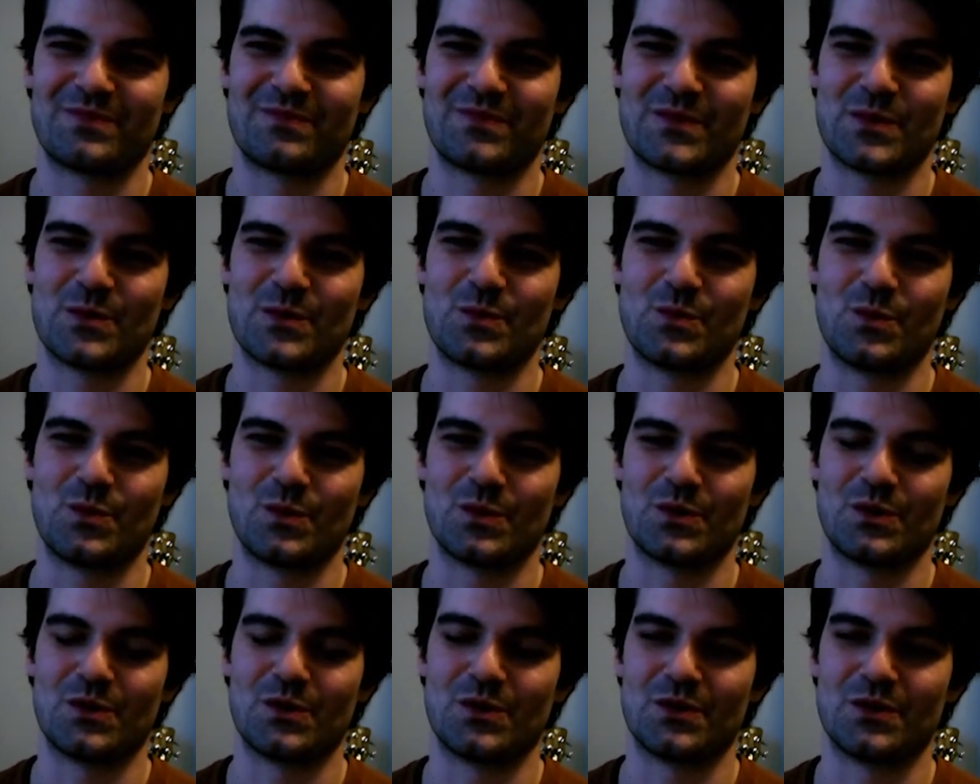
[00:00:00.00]

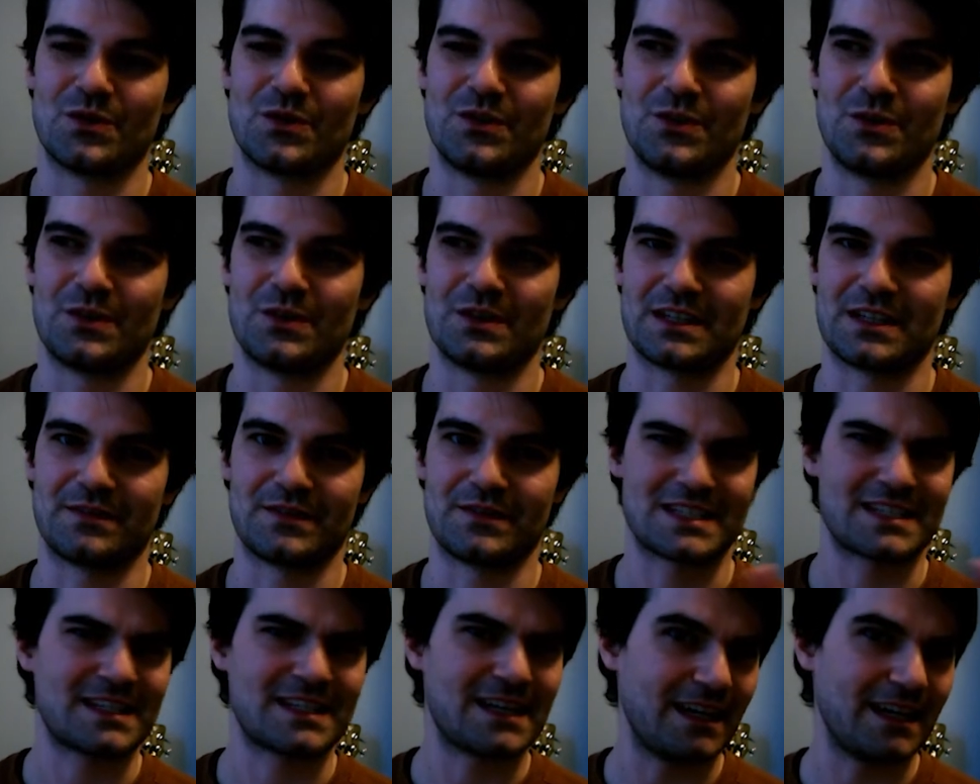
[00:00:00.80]
or you can think of a
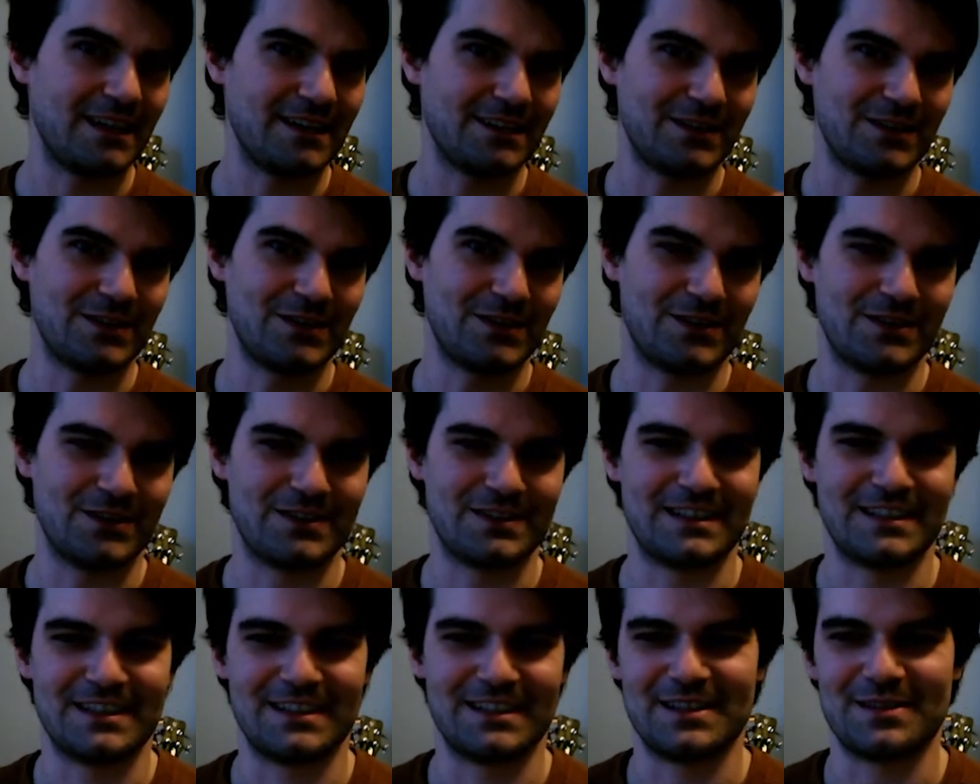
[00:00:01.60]
scale,
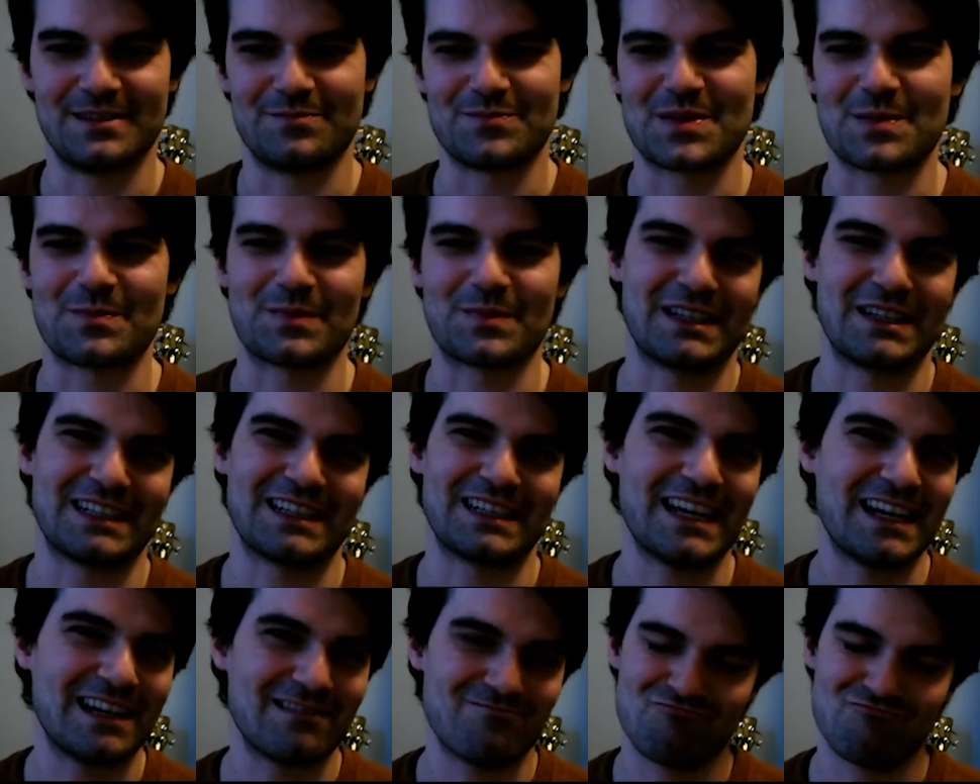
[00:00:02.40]
something like
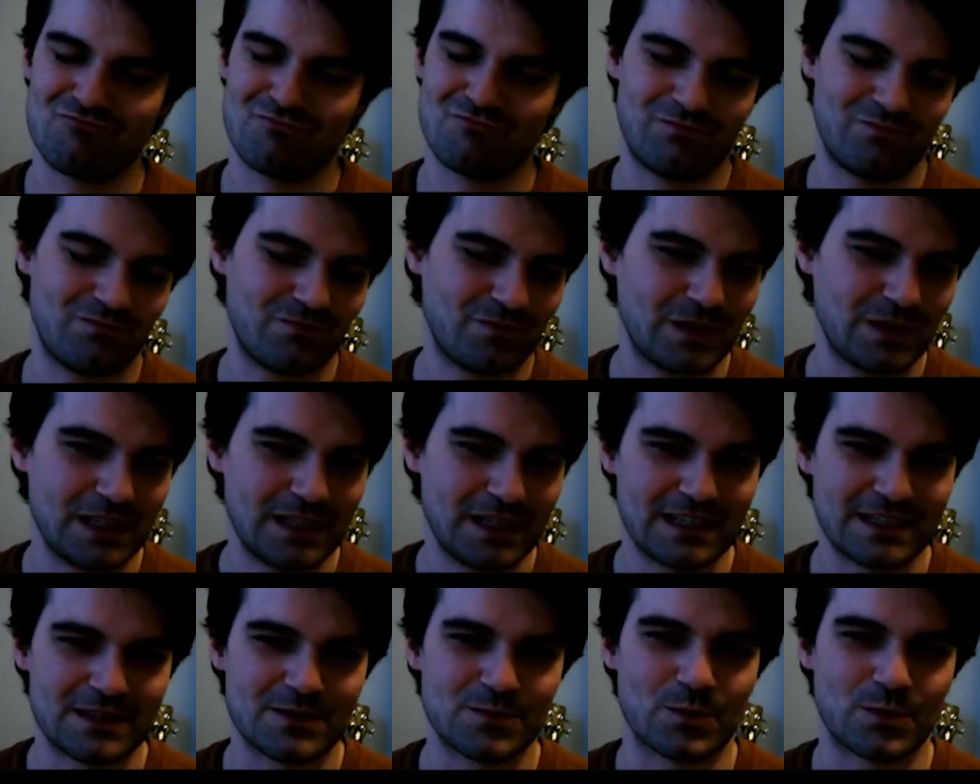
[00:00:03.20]
that.
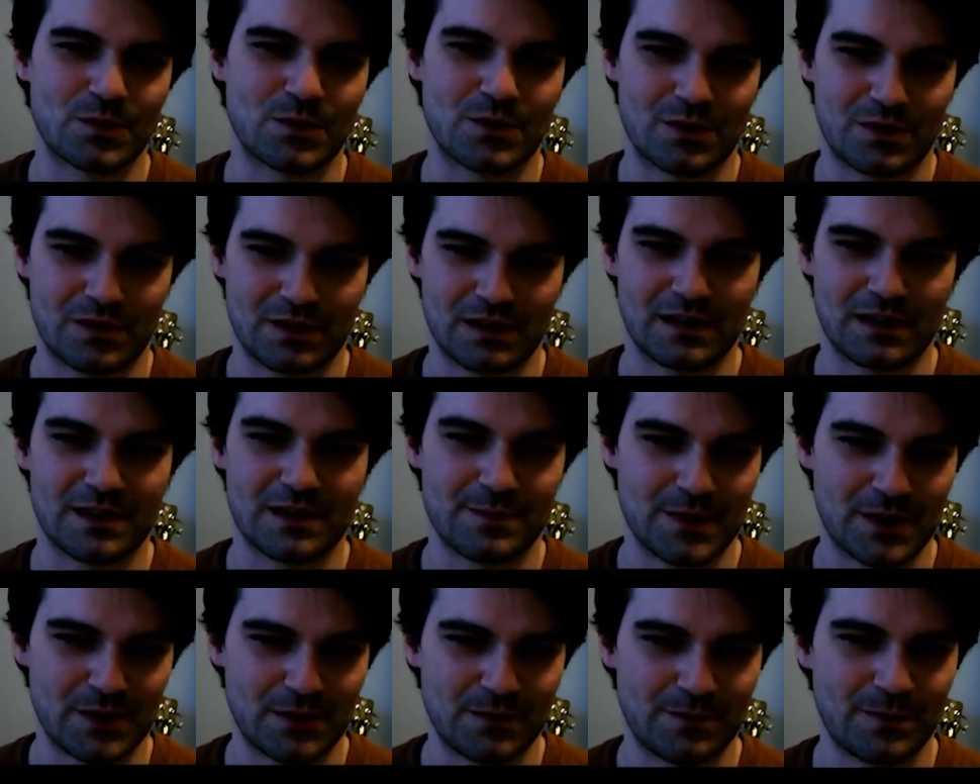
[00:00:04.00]
It's worth thinking about.